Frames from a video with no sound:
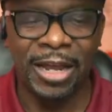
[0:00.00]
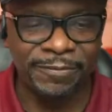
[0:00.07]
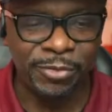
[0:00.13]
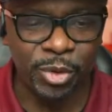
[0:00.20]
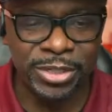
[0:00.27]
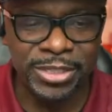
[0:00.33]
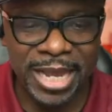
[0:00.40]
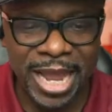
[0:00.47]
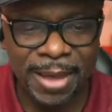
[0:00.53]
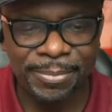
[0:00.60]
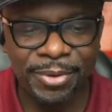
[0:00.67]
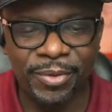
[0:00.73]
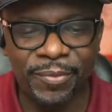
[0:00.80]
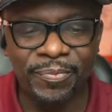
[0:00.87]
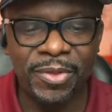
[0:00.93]
Like, for
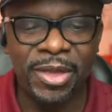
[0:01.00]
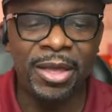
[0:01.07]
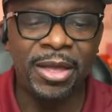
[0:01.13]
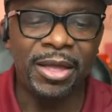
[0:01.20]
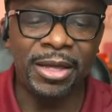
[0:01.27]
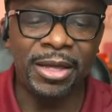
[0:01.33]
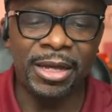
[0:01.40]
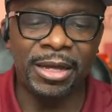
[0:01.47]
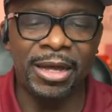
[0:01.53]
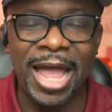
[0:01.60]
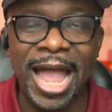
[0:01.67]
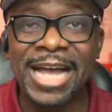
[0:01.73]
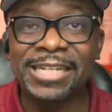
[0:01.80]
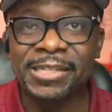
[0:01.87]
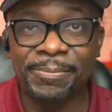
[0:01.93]
example,
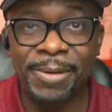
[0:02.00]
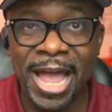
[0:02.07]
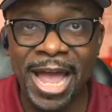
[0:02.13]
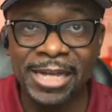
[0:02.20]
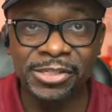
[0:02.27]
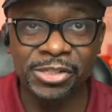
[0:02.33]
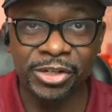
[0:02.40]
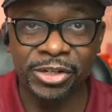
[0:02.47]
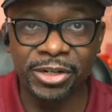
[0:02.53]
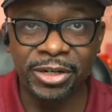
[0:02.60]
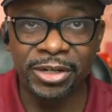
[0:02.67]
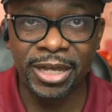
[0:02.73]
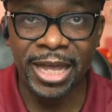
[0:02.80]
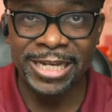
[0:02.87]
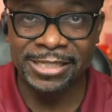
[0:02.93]
uh, as a
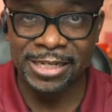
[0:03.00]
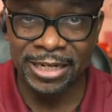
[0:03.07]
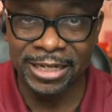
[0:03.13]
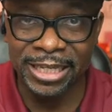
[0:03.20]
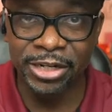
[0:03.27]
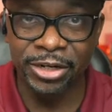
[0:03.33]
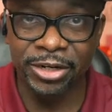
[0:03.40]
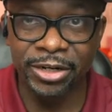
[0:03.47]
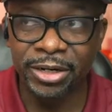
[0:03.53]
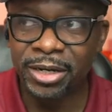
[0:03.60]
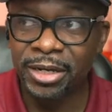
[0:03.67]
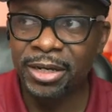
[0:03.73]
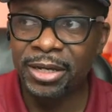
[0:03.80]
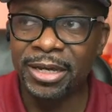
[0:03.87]
pastor, as a leader,